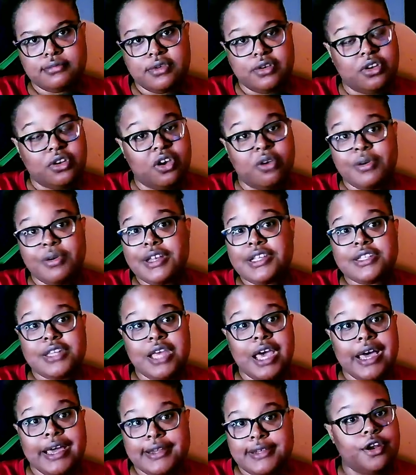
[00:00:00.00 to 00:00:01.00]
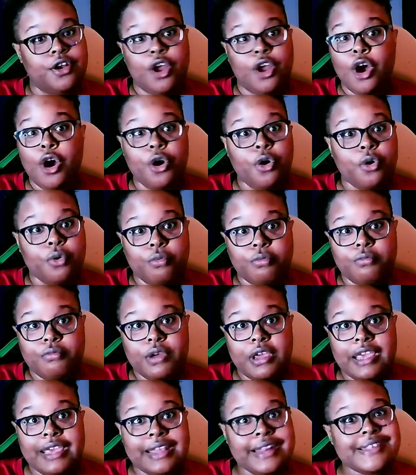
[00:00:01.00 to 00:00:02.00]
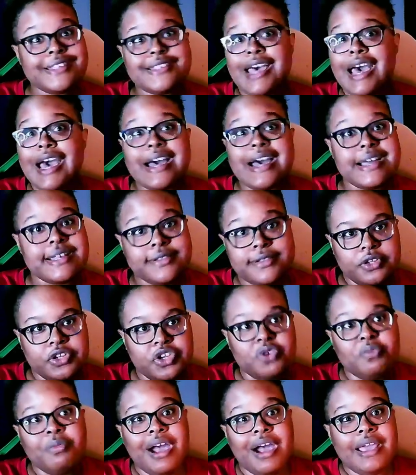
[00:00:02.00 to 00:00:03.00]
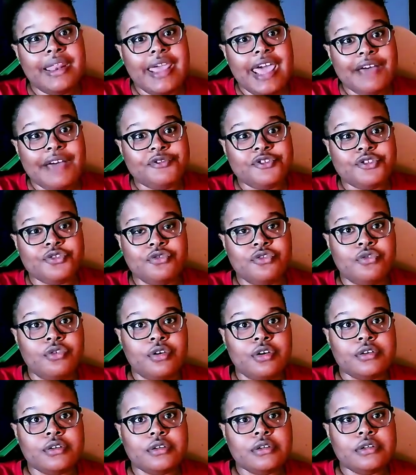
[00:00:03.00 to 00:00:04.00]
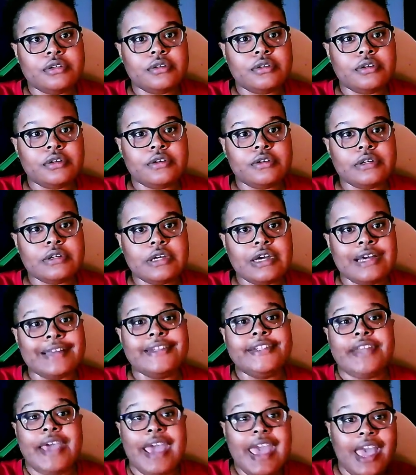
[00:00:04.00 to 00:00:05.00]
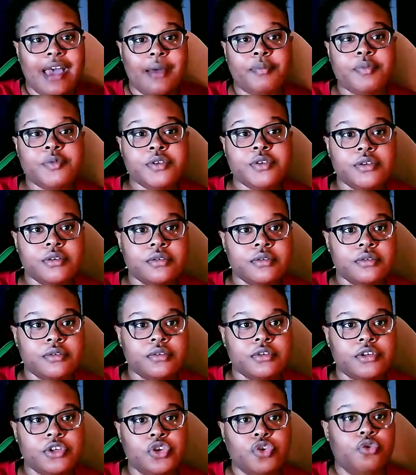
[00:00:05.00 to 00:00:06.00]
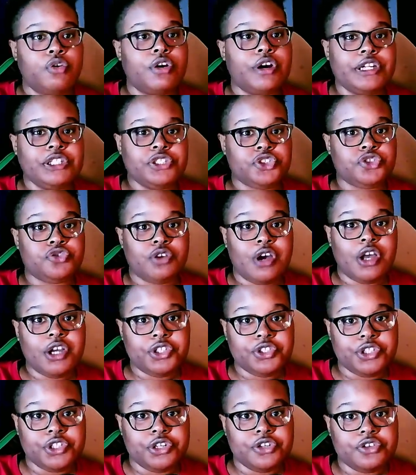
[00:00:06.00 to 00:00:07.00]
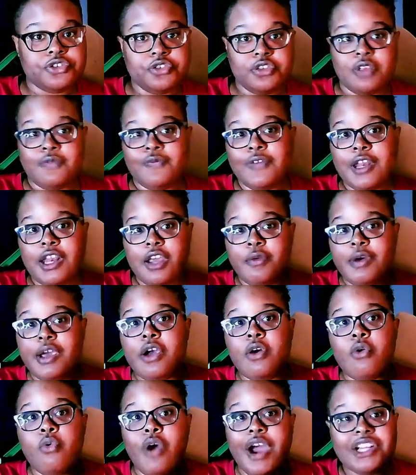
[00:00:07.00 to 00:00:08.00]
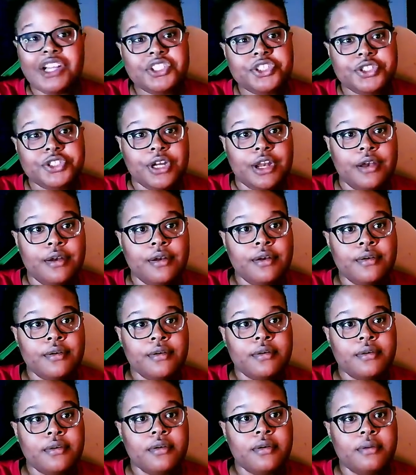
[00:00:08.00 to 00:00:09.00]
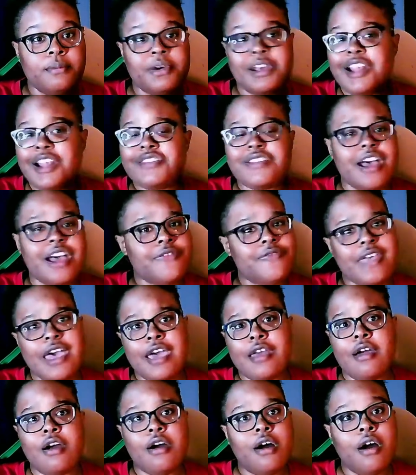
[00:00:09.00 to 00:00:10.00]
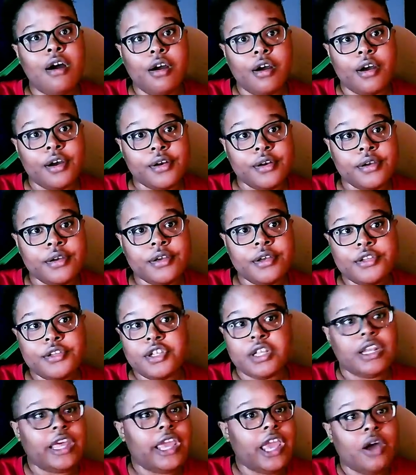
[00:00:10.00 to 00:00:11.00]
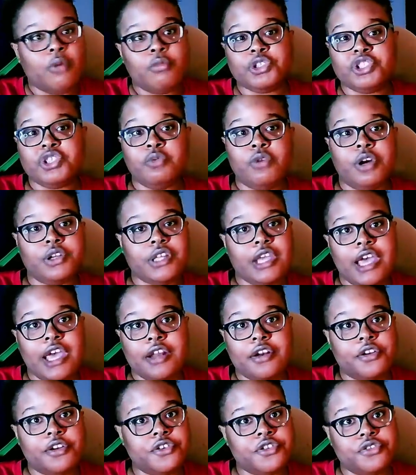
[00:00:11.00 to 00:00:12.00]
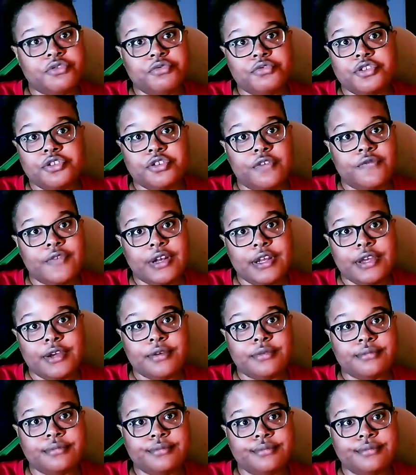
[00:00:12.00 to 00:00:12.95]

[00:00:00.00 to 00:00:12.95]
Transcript: No, it is not. No, it is not. You might have to adapt your instructions to the video in question, but it's not that hard to lay out what you want the editor to do to your video.